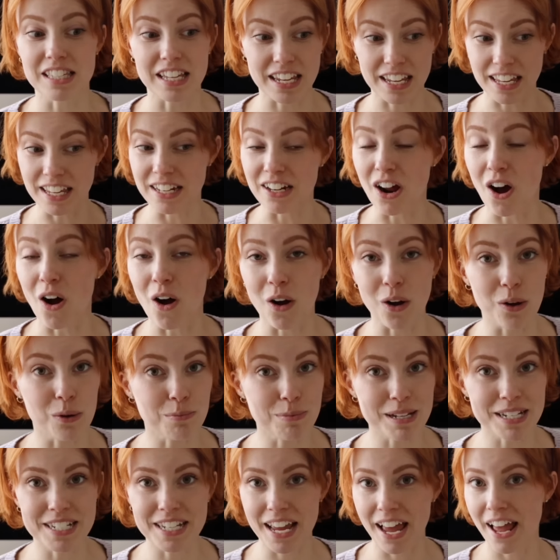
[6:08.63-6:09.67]
It can all
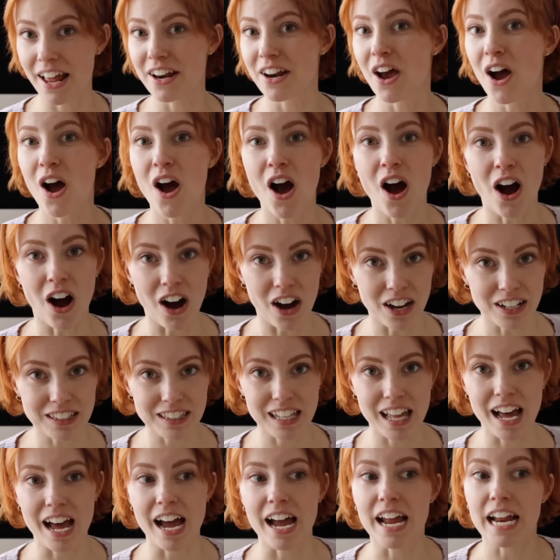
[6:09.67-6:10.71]
be done
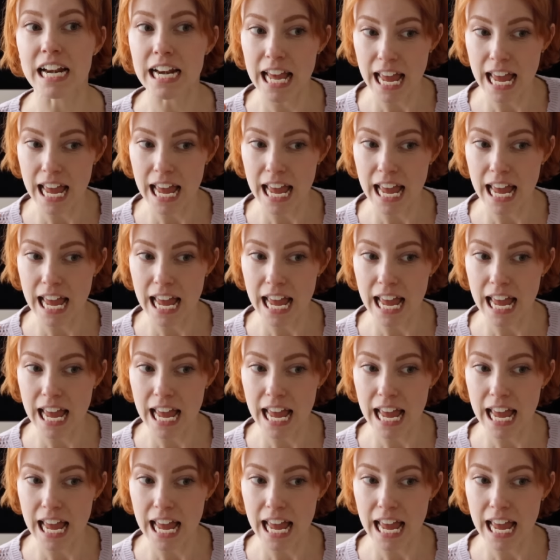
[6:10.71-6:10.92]
online,